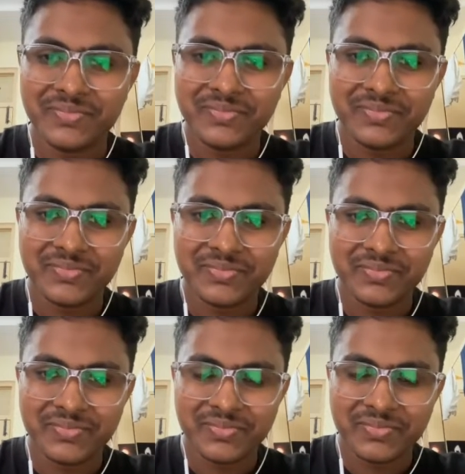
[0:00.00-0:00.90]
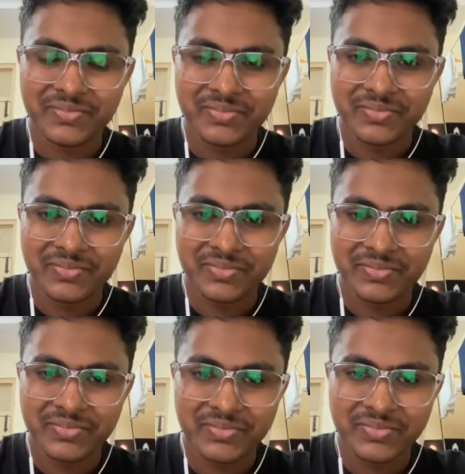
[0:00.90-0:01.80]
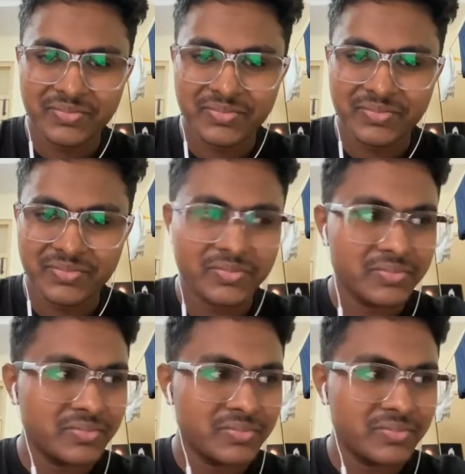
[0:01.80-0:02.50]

(silent)